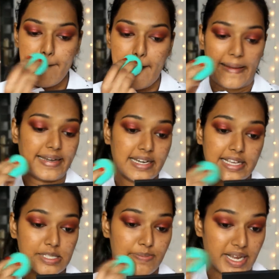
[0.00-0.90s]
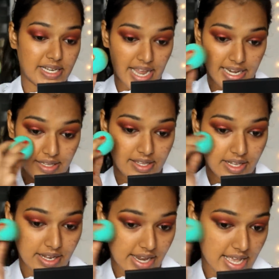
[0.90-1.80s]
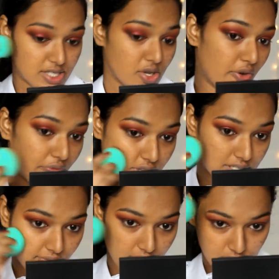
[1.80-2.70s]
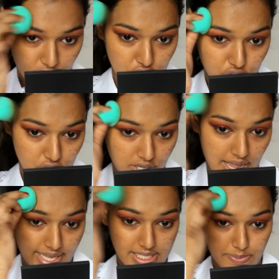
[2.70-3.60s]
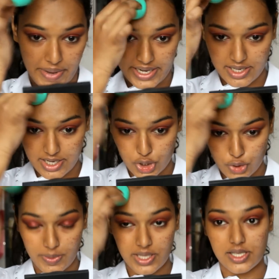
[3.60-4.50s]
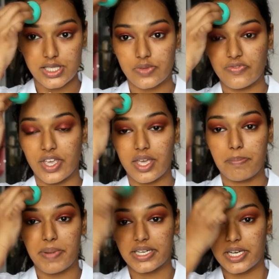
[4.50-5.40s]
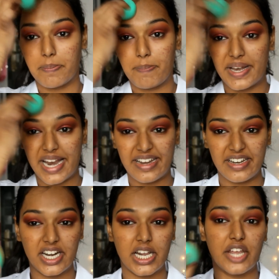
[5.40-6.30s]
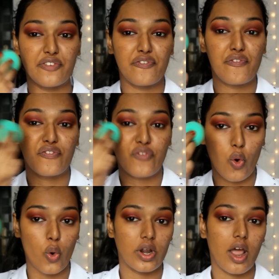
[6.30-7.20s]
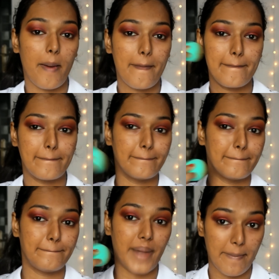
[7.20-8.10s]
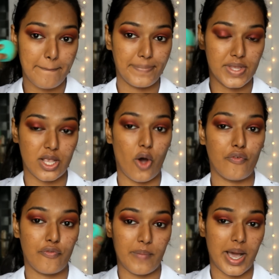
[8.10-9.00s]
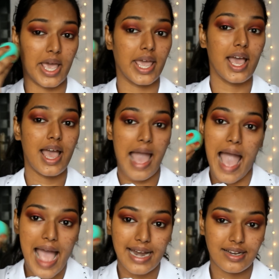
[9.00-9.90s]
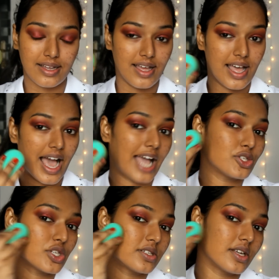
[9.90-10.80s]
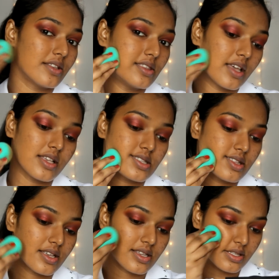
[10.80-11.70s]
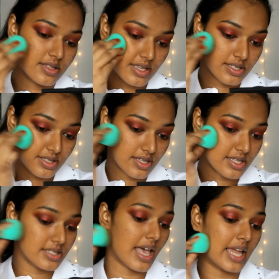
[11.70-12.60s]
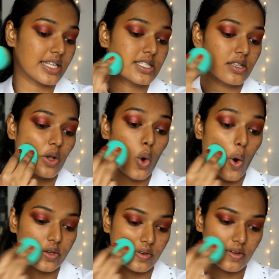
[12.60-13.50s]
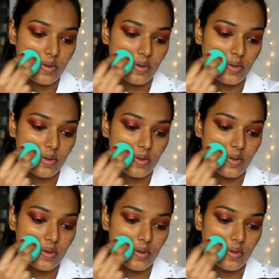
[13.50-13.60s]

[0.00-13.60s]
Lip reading: I didn't expect anything less of this foundation. I expected it to be this way, but it blended in 4 pumps of my hand. I just did this and it's gone.